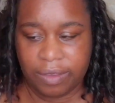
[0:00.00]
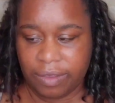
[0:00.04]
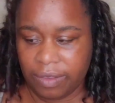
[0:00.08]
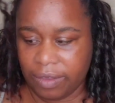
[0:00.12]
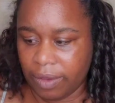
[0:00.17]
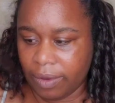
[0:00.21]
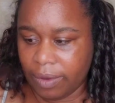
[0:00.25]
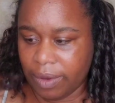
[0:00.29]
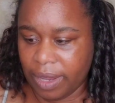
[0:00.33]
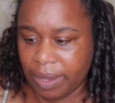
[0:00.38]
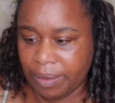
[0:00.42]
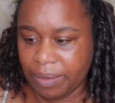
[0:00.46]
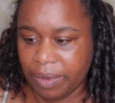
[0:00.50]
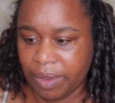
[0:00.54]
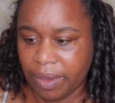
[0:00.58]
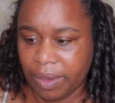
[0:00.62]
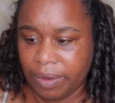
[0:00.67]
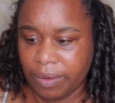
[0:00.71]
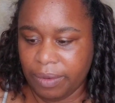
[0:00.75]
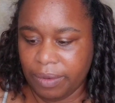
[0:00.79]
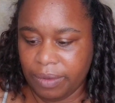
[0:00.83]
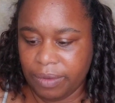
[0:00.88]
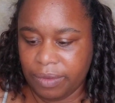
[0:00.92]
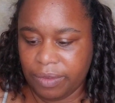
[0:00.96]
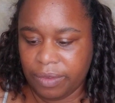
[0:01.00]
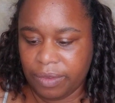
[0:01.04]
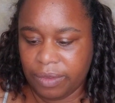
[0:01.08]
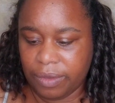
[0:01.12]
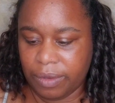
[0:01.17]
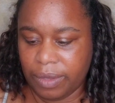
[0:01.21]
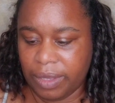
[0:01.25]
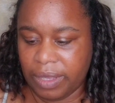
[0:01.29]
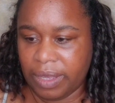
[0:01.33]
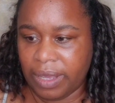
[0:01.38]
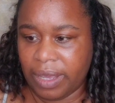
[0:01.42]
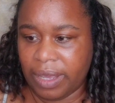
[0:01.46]
So I'm going
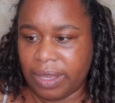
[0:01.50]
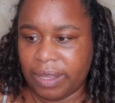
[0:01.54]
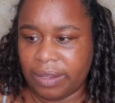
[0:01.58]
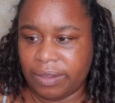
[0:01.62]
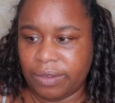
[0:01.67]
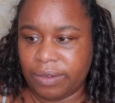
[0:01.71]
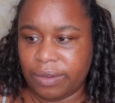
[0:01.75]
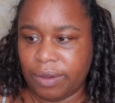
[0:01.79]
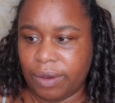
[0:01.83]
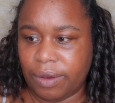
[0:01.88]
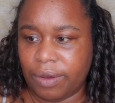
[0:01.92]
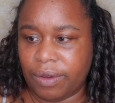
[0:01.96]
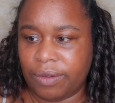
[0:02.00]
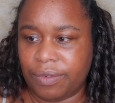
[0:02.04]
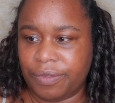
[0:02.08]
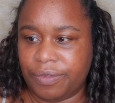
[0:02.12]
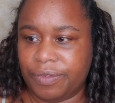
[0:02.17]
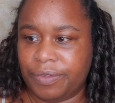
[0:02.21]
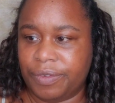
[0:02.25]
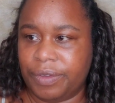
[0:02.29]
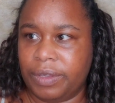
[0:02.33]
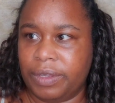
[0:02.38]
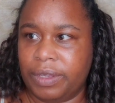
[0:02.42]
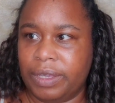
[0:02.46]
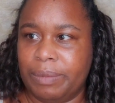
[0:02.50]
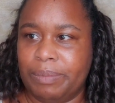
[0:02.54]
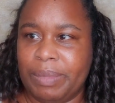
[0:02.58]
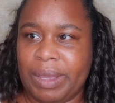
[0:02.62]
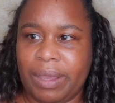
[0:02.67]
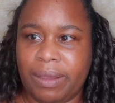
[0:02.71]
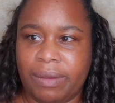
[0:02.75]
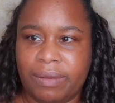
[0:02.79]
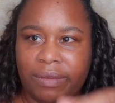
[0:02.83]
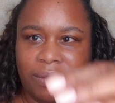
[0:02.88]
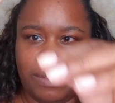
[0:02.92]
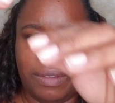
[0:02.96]
to cut off
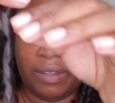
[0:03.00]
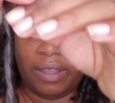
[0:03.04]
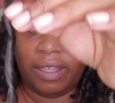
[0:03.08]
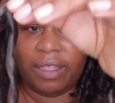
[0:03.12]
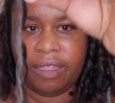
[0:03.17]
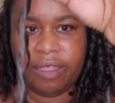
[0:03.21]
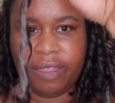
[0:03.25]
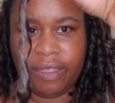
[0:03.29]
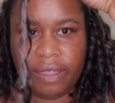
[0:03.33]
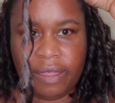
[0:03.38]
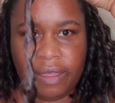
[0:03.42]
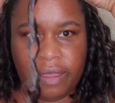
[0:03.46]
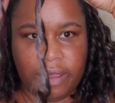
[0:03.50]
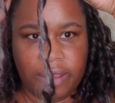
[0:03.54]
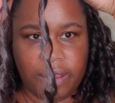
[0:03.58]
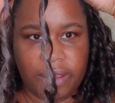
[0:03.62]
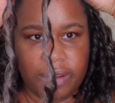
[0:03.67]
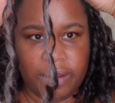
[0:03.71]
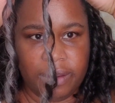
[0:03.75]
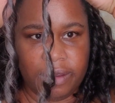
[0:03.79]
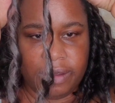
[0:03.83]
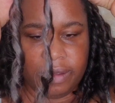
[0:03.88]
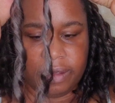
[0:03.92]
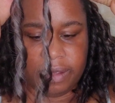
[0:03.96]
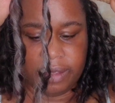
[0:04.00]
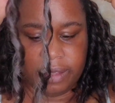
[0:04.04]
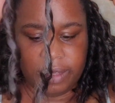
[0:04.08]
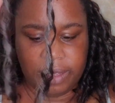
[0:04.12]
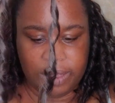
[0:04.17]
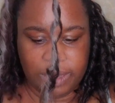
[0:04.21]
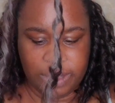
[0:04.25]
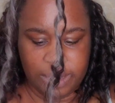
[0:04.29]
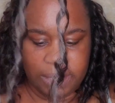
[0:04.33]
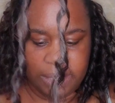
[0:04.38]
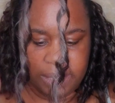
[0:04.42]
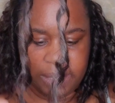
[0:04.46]
about 1/3
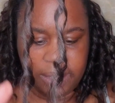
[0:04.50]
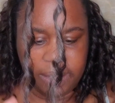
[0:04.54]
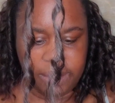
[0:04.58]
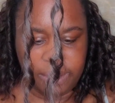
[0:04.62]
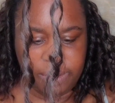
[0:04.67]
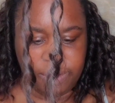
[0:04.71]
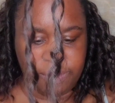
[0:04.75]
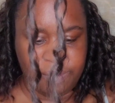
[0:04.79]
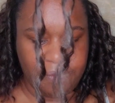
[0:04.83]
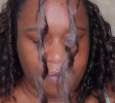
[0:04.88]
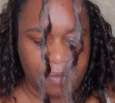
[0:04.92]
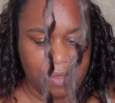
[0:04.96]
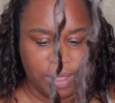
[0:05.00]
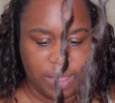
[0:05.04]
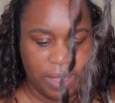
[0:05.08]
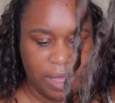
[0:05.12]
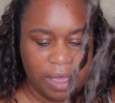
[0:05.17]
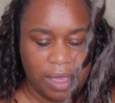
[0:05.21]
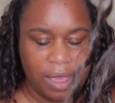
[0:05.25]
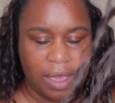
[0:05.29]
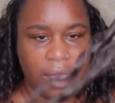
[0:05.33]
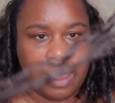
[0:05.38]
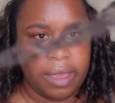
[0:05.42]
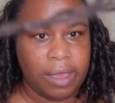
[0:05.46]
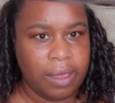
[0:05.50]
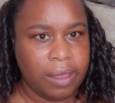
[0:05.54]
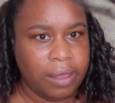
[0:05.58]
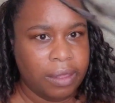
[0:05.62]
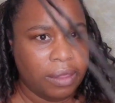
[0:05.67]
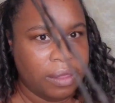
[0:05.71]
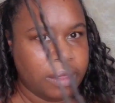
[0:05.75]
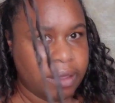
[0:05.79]
of the hair.